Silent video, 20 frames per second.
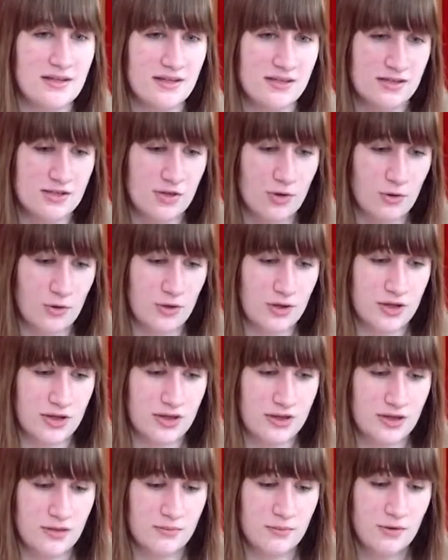So
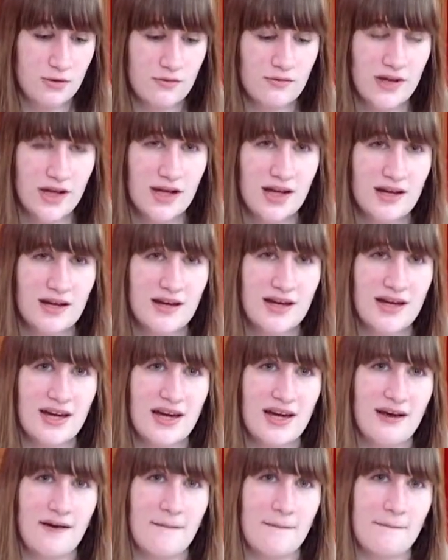the movie
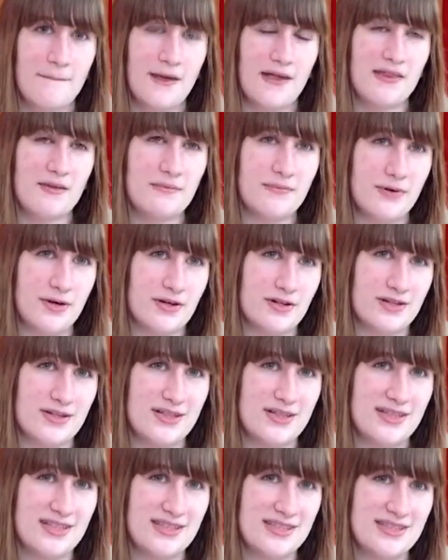and the book.
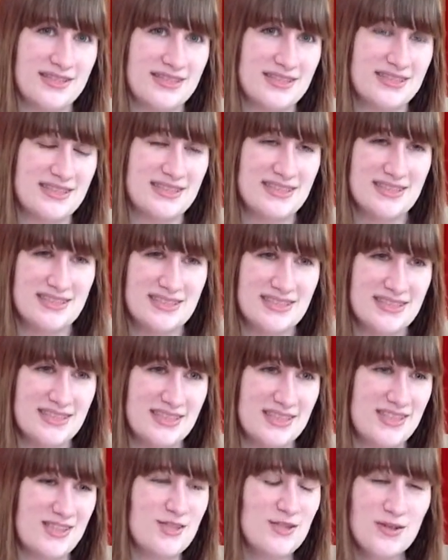
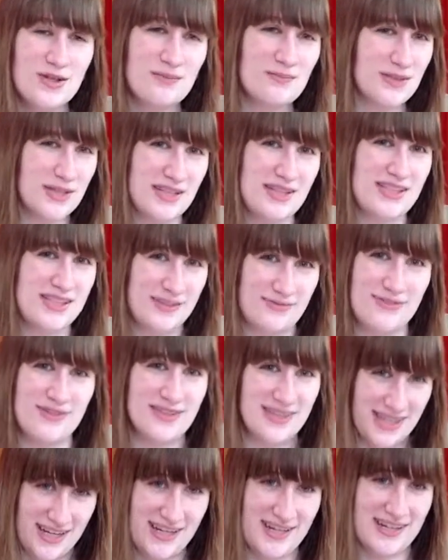Two completely different
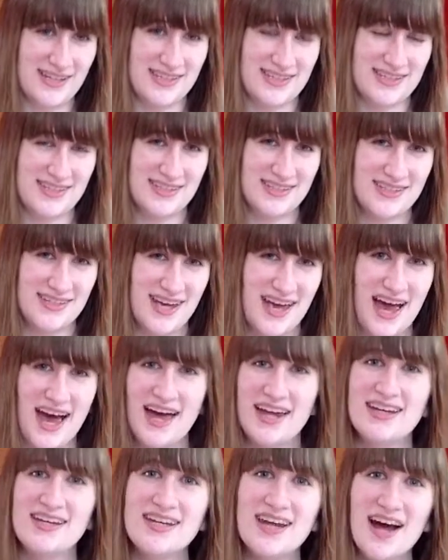things.
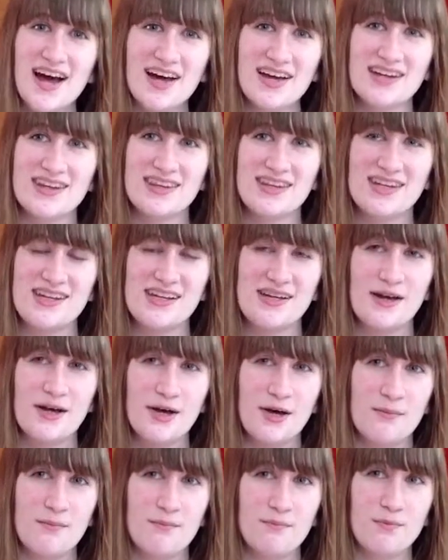And not in the
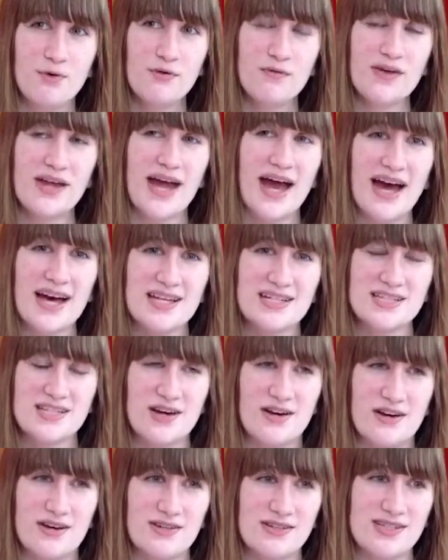movie has
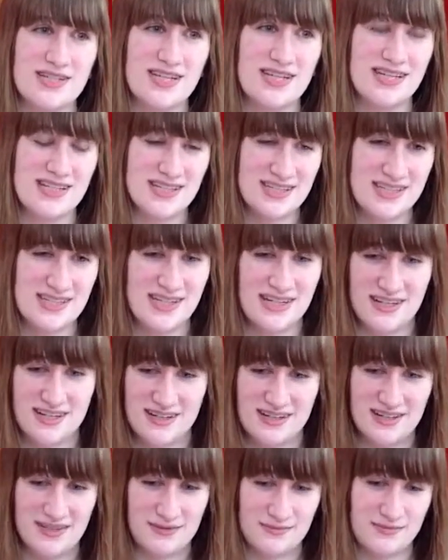
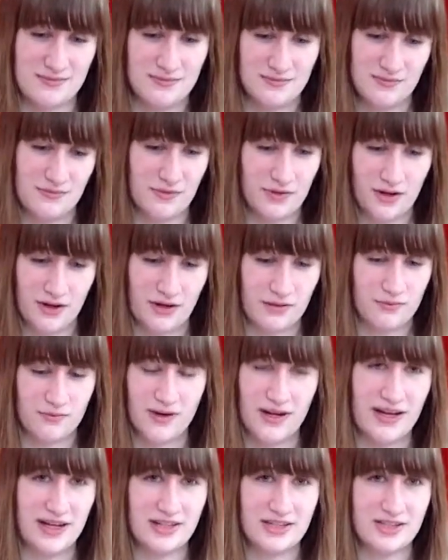artistic
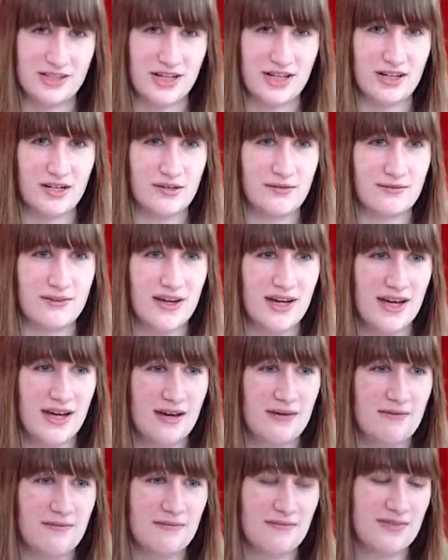range of
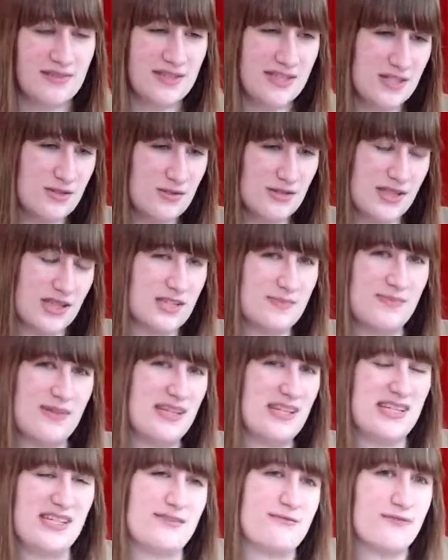certain things
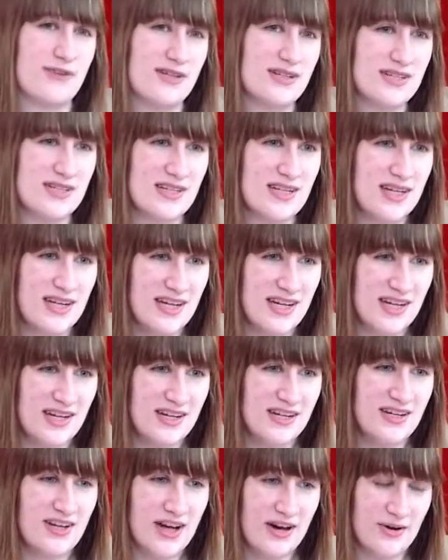being different.
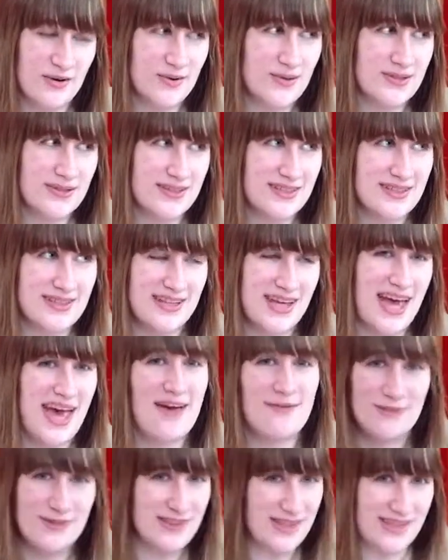No.
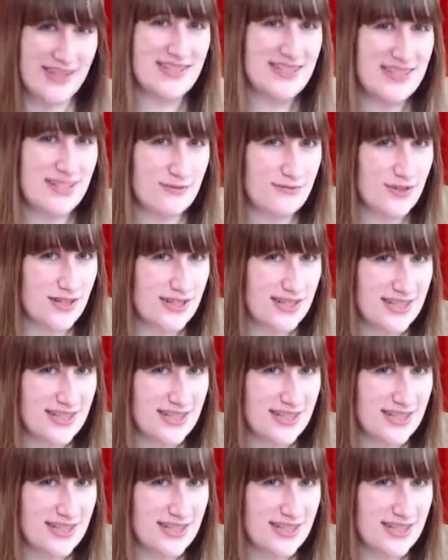Everything is different.